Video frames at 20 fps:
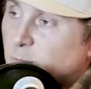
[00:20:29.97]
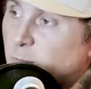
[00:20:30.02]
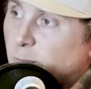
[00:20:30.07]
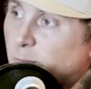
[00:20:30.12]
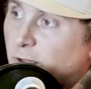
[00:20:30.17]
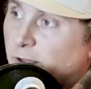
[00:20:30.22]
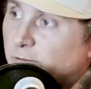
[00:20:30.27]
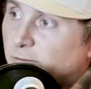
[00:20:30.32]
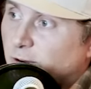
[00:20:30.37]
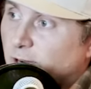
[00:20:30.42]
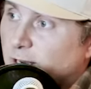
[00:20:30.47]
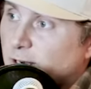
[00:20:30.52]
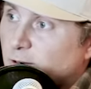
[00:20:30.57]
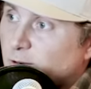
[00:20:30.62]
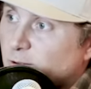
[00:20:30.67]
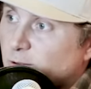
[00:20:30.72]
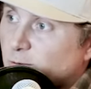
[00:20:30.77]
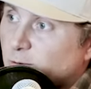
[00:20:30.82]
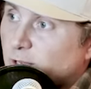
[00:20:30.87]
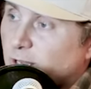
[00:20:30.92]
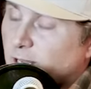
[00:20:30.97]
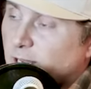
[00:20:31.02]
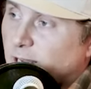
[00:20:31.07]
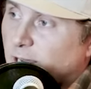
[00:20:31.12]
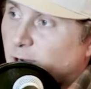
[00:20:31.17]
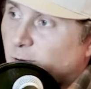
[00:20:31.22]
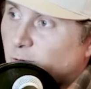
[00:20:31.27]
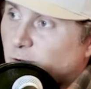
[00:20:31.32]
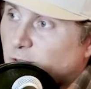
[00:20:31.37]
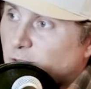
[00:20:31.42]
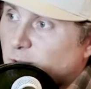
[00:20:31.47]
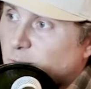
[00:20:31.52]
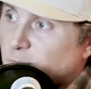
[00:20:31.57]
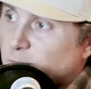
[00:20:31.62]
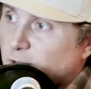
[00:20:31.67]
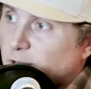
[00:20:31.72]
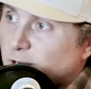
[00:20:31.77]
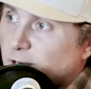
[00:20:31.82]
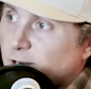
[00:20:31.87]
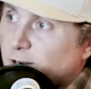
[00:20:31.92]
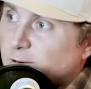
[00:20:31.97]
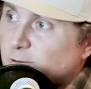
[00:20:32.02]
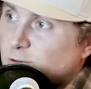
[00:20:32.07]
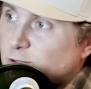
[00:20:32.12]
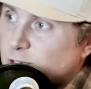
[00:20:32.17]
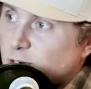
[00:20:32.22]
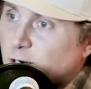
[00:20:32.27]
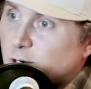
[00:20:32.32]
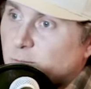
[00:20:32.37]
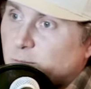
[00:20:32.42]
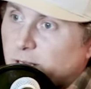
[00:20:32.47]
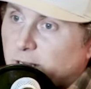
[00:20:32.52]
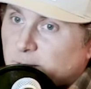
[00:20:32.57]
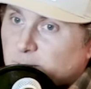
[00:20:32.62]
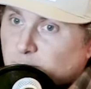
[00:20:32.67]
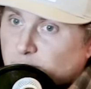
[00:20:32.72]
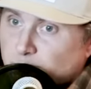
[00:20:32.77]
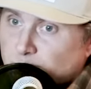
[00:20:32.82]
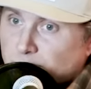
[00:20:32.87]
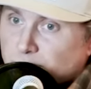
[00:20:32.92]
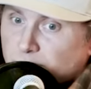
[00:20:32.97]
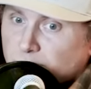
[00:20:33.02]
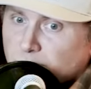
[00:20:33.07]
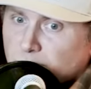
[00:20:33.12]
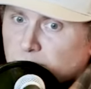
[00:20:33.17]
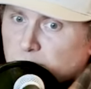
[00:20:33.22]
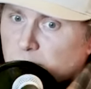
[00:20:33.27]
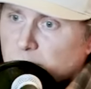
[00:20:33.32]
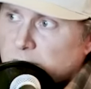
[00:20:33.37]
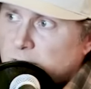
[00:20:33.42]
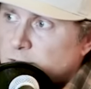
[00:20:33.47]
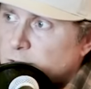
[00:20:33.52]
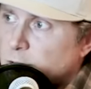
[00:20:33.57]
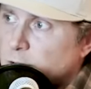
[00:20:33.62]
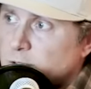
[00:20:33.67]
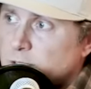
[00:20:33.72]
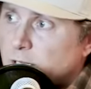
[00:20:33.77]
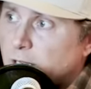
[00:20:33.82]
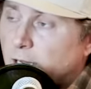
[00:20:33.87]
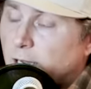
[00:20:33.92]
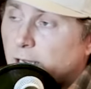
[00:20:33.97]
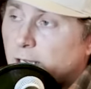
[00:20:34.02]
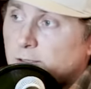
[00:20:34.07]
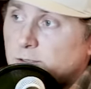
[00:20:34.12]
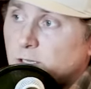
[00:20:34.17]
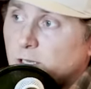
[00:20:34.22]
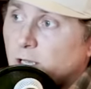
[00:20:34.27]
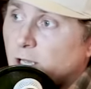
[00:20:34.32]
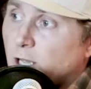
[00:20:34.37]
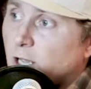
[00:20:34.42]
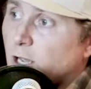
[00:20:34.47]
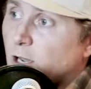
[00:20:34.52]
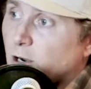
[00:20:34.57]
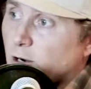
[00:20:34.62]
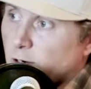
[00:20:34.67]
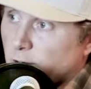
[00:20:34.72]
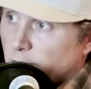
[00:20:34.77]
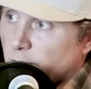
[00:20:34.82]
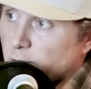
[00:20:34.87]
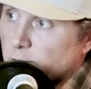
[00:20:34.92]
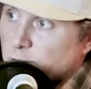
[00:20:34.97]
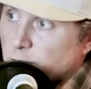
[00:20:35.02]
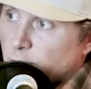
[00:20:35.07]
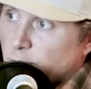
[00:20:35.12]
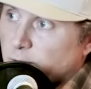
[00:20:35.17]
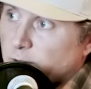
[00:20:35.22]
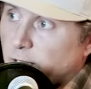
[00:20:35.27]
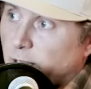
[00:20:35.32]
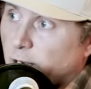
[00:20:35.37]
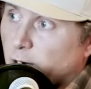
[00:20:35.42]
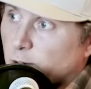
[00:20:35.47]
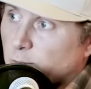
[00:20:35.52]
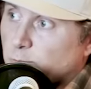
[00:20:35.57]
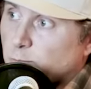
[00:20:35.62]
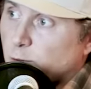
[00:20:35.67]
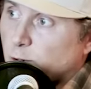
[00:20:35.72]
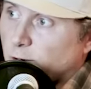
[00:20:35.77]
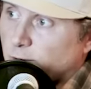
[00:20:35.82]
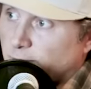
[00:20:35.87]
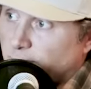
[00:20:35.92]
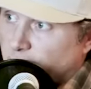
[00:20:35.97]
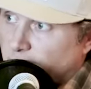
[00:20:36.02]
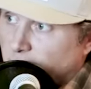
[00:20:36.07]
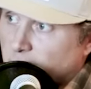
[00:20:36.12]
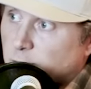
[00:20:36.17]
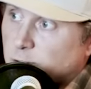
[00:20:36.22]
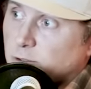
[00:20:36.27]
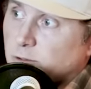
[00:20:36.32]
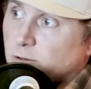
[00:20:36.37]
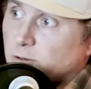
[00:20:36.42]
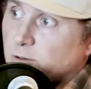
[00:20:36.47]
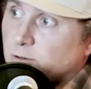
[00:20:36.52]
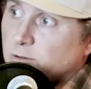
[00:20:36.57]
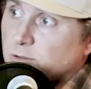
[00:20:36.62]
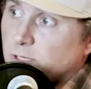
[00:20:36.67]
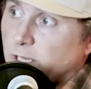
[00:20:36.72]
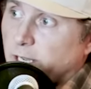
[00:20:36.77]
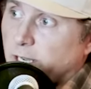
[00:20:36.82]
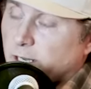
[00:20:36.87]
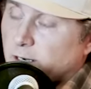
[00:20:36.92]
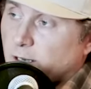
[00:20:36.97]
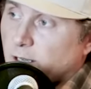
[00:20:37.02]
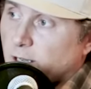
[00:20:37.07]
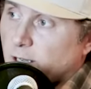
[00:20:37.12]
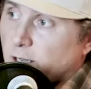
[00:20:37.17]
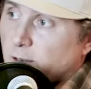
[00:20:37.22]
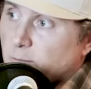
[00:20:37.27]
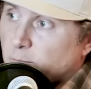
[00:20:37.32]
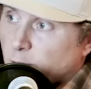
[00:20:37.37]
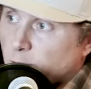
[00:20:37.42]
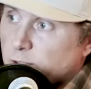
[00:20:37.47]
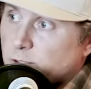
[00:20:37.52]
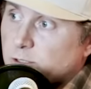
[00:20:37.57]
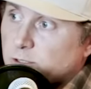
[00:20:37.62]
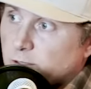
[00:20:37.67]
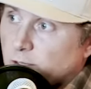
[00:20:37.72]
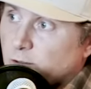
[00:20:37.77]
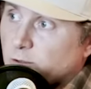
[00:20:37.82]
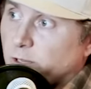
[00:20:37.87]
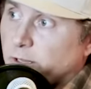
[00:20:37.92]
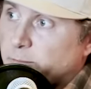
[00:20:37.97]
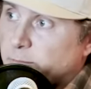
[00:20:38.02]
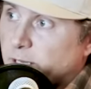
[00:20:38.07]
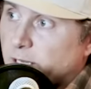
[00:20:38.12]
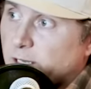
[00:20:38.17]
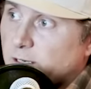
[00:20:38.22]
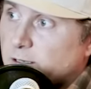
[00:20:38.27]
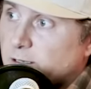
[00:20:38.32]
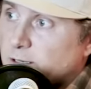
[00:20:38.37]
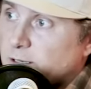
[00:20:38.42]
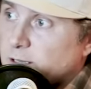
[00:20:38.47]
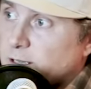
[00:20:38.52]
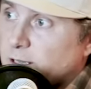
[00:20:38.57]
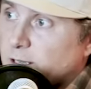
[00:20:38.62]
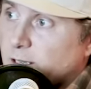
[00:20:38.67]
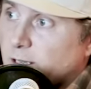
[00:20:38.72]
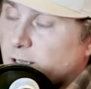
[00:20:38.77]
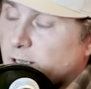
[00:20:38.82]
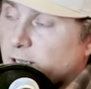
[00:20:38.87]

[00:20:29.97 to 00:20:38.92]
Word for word: MMA fighter that we hang out with up there, Jeremy, and those guys are no joke. They are professionals at pushing the limit. Yeah,